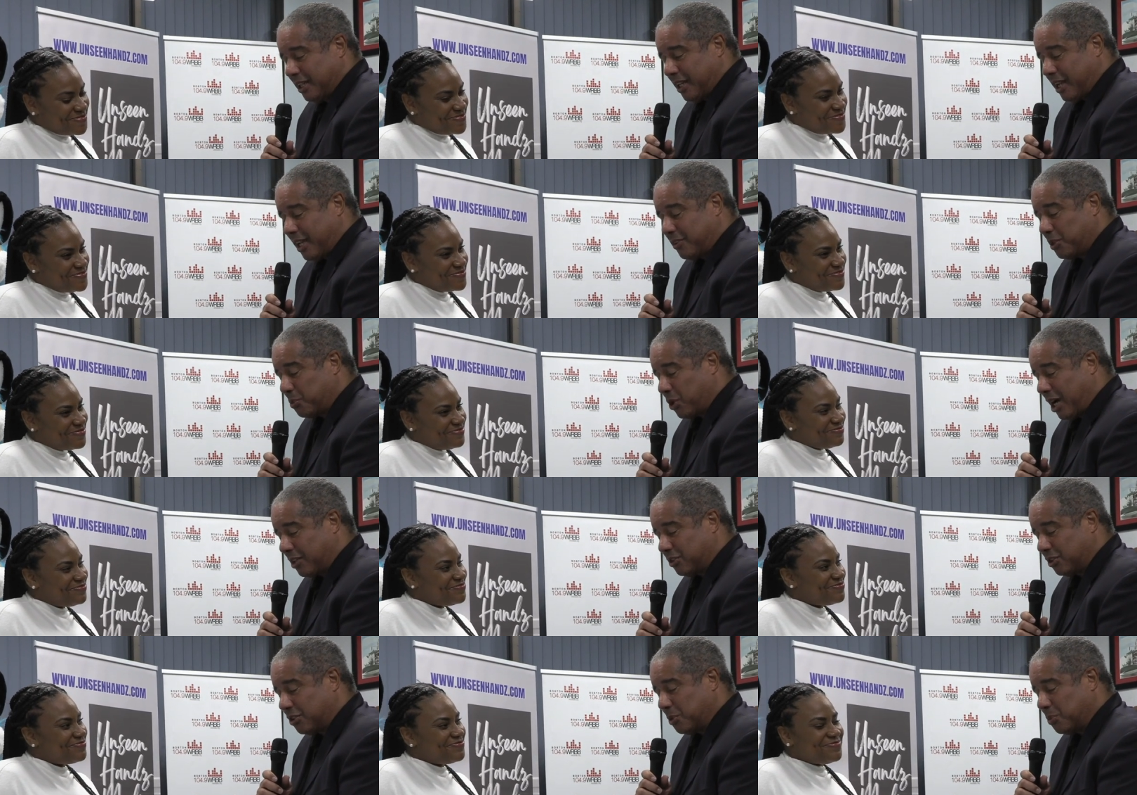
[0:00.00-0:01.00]
Speaker 1: and the
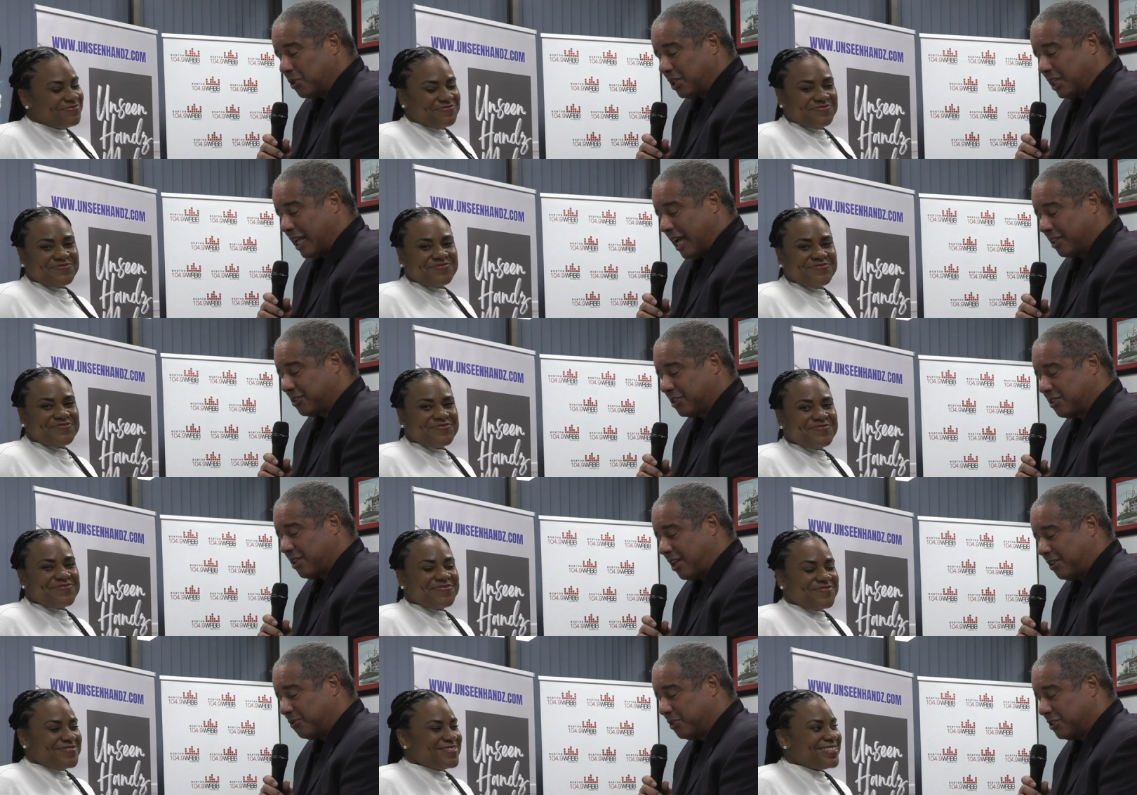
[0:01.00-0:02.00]
Brockton Community Access
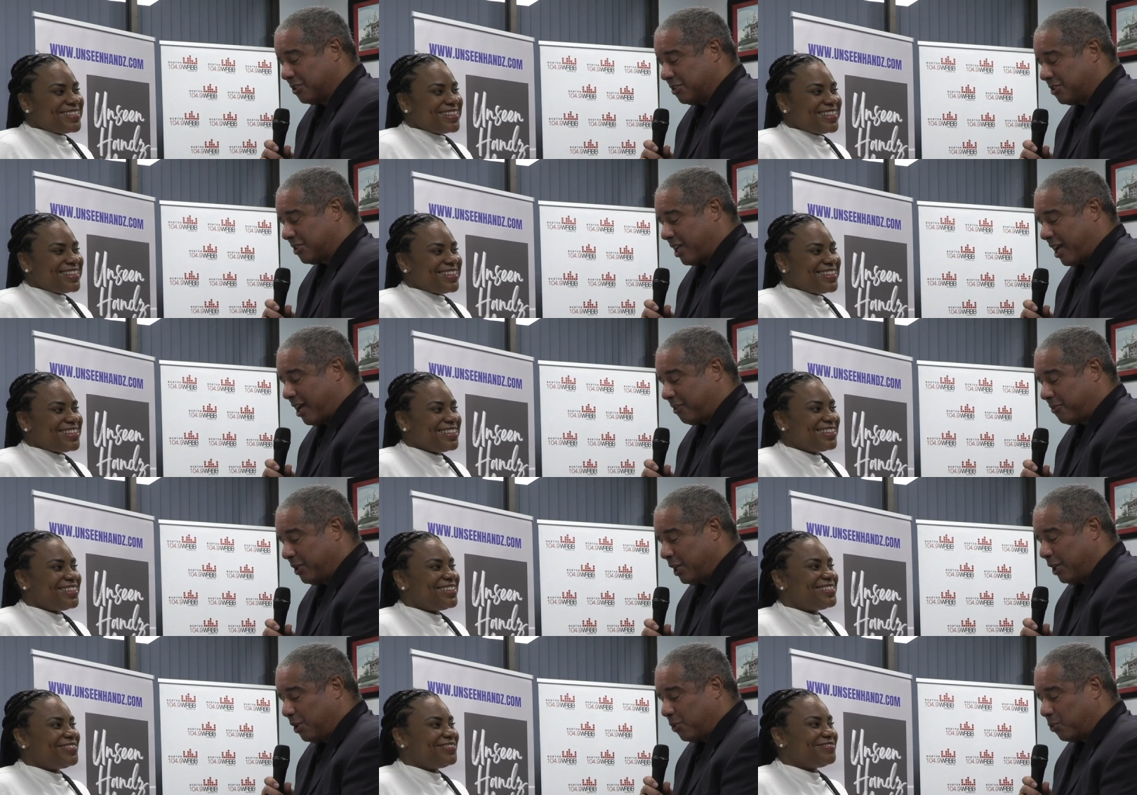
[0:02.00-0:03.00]
Television staff,
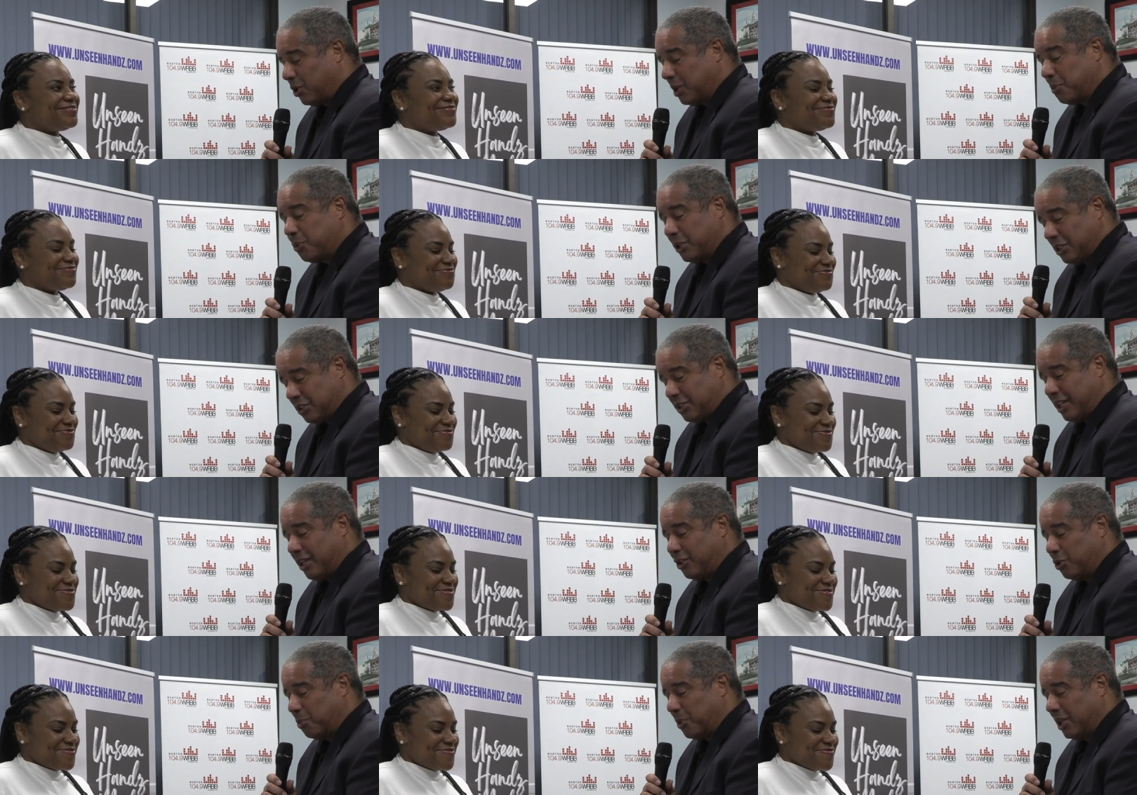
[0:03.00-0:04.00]
we
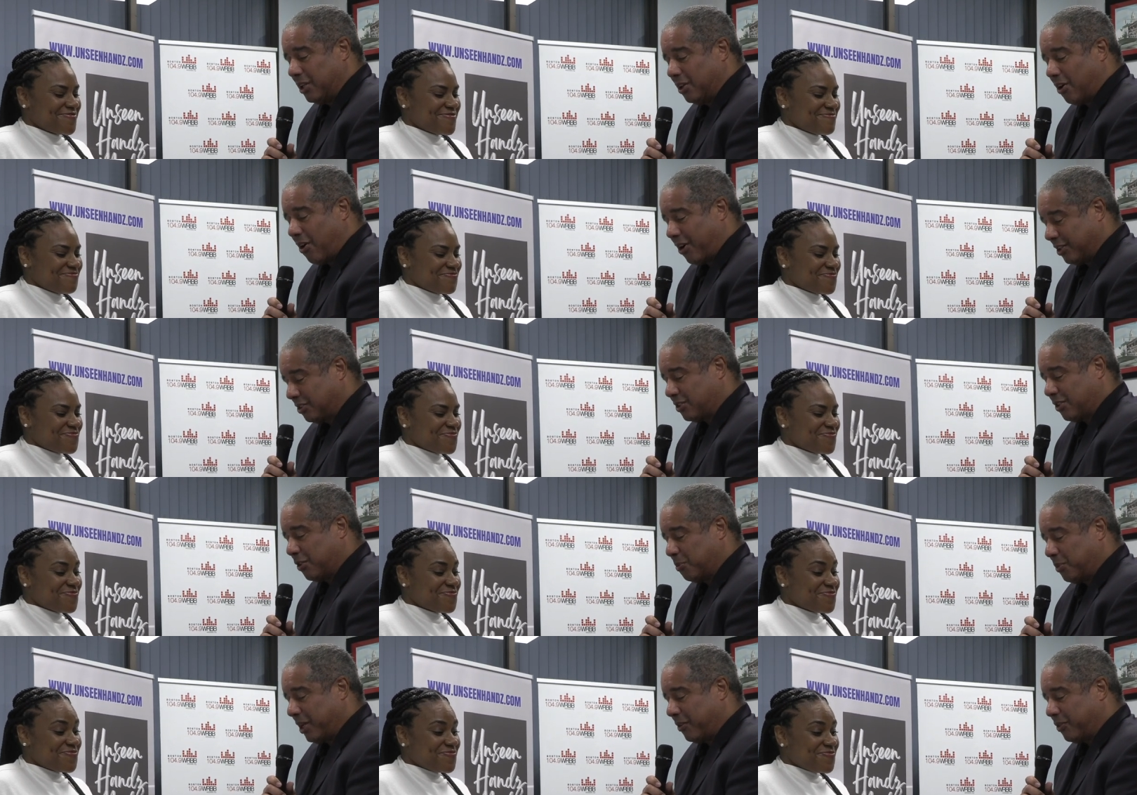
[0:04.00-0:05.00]
appreciate you being Artist
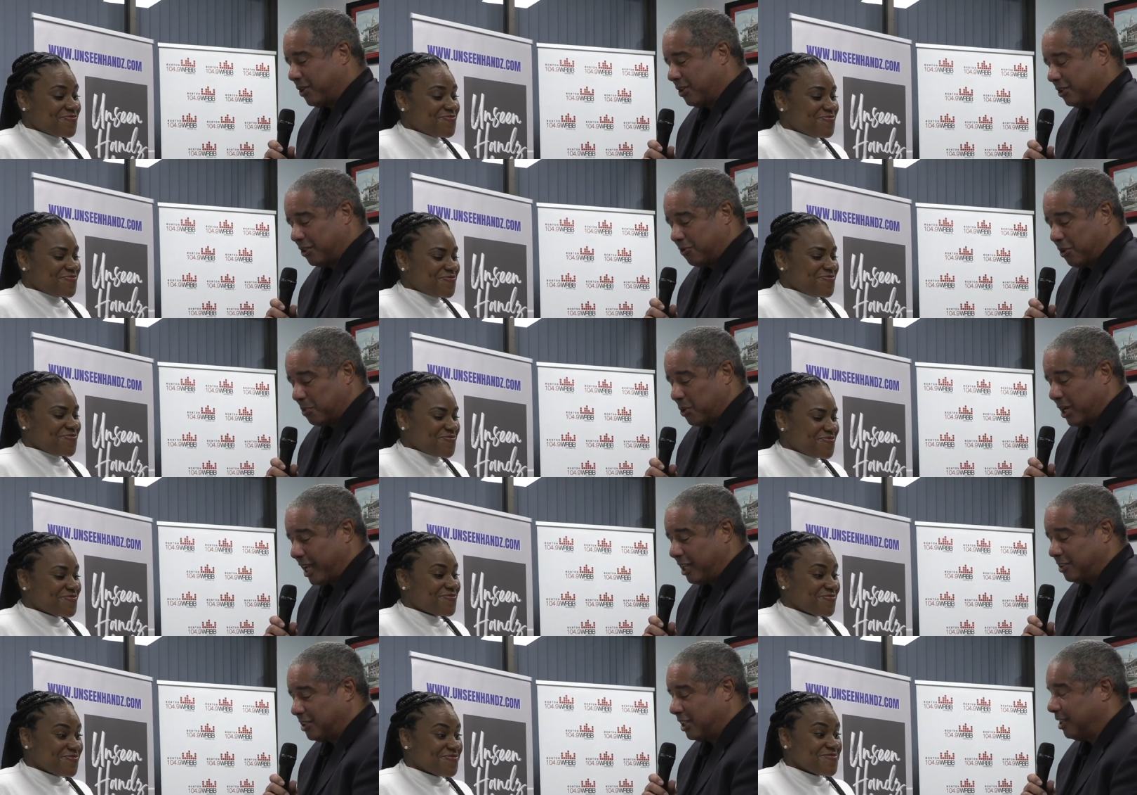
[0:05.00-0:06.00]
of the Month on November
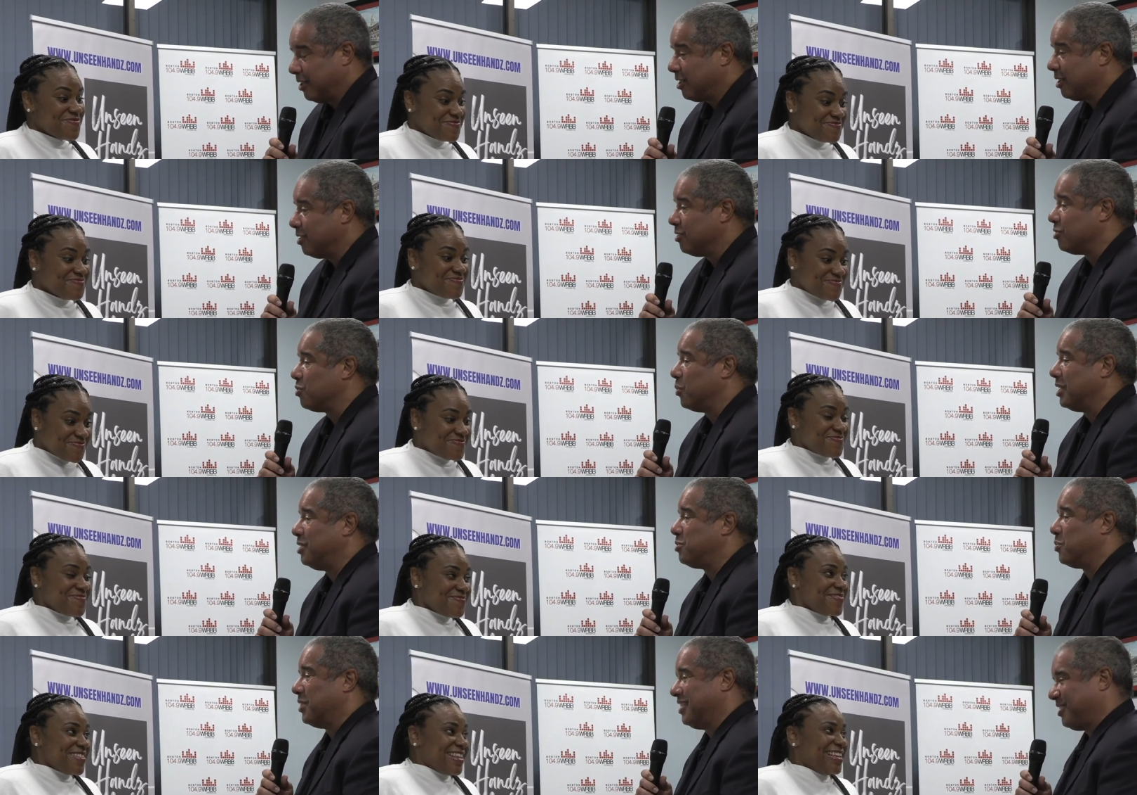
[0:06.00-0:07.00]
18th,
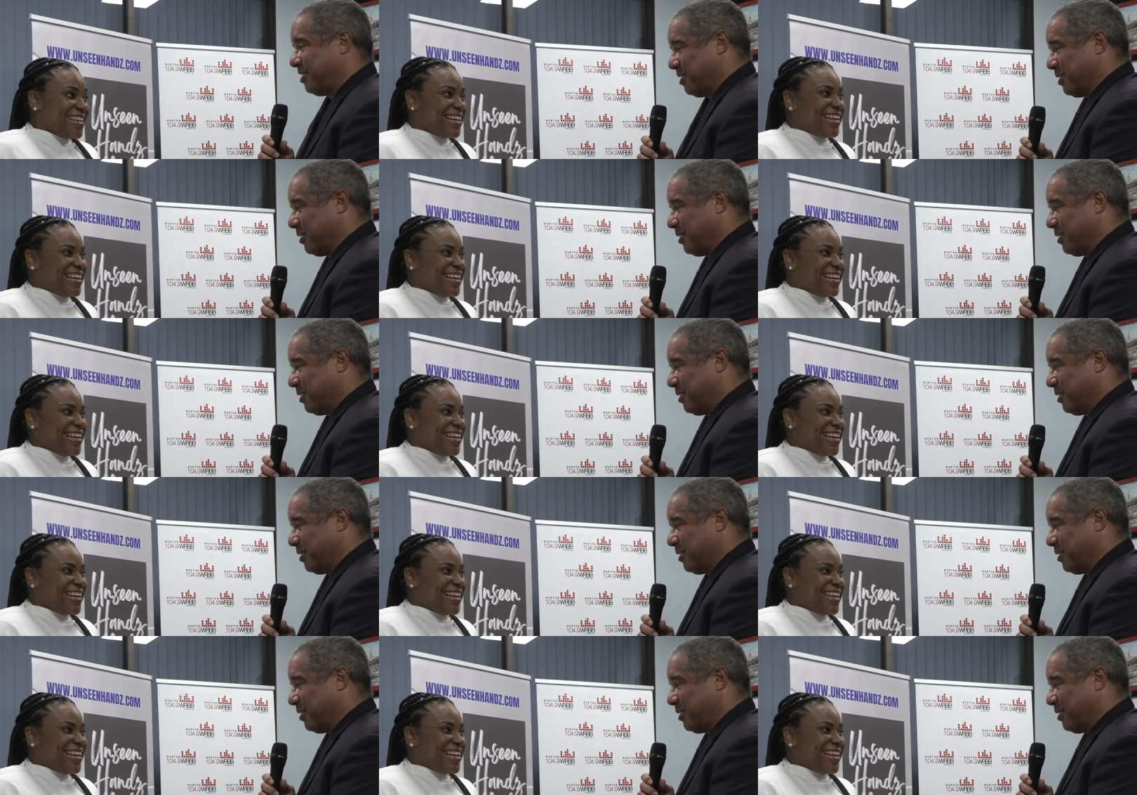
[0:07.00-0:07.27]
2022.